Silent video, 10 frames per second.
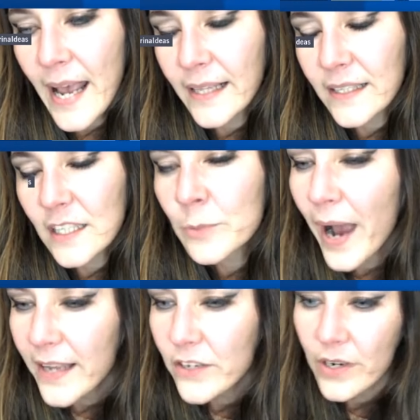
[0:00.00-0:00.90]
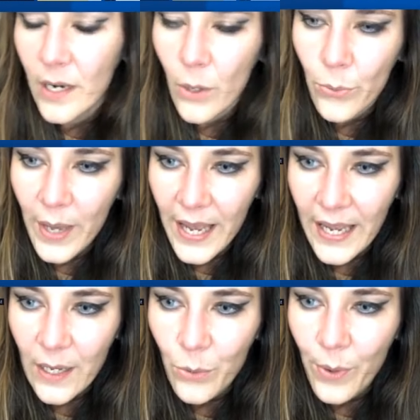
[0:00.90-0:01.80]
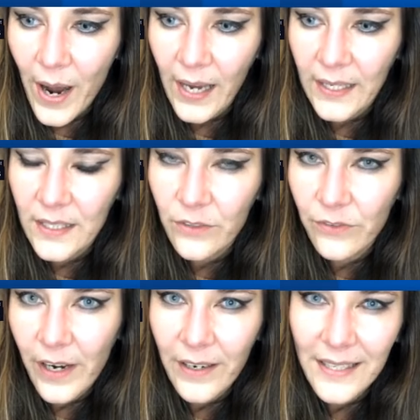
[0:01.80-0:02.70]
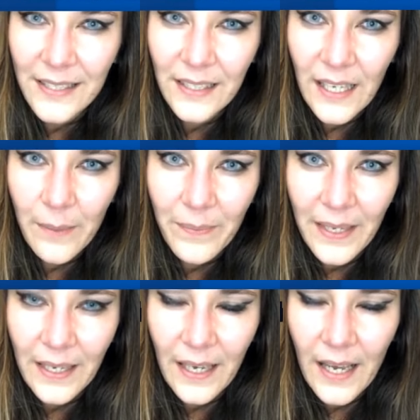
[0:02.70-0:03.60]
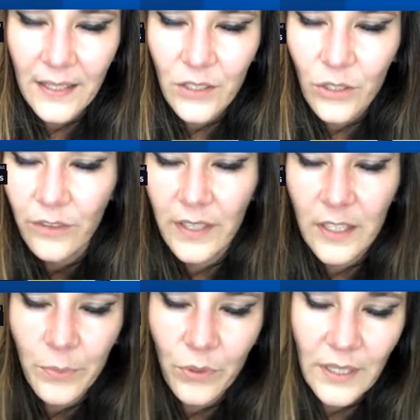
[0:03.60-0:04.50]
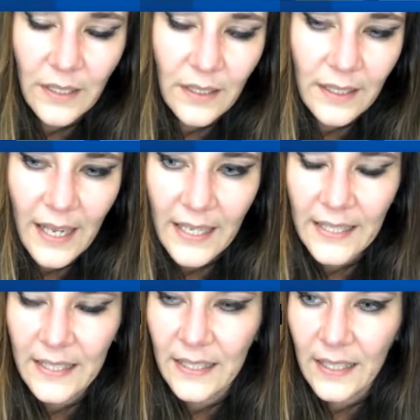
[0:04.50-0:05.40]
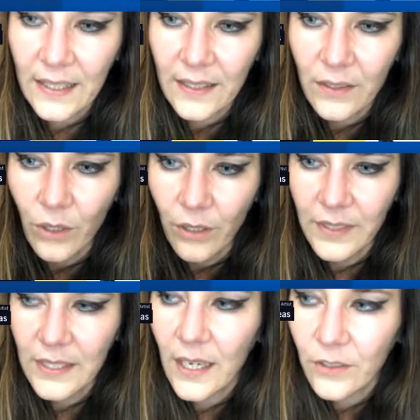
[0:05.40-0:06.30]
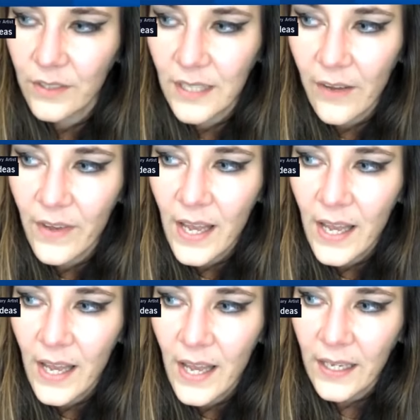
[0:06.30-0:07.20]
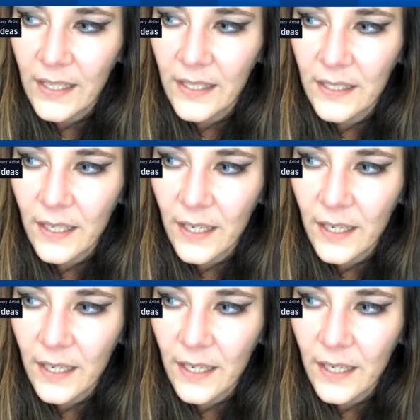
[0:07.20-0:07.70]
And the spider, in a way, while it's very scheming and is always putting the nets and all of this kind of stuff, is